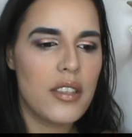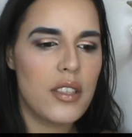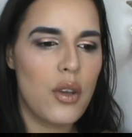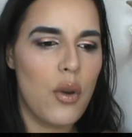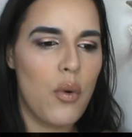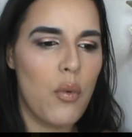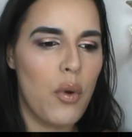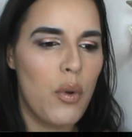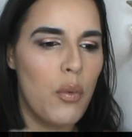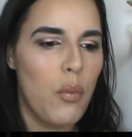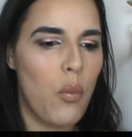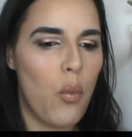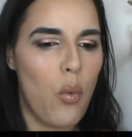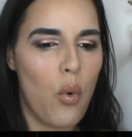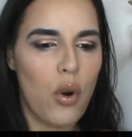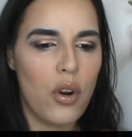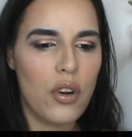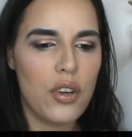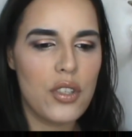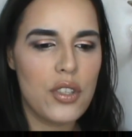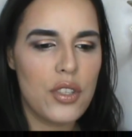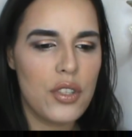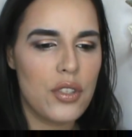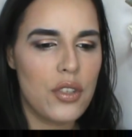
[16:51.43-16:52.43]
So when
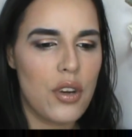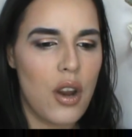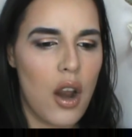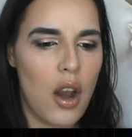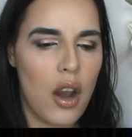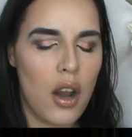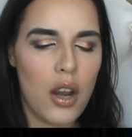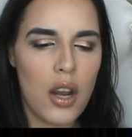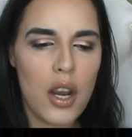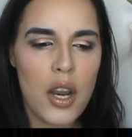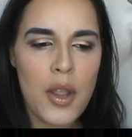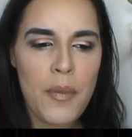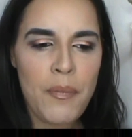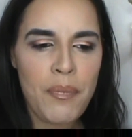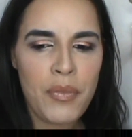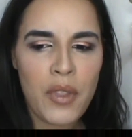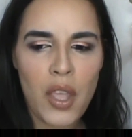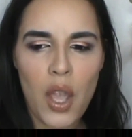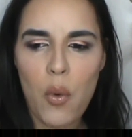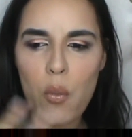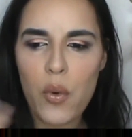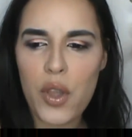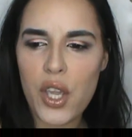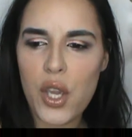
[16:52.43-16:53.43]
wars start
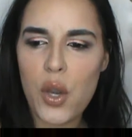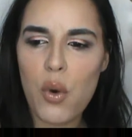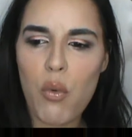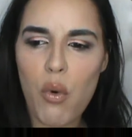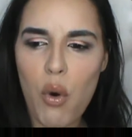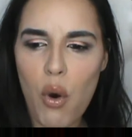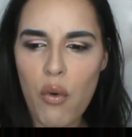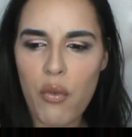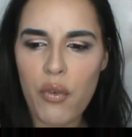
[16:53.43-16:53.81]
and we go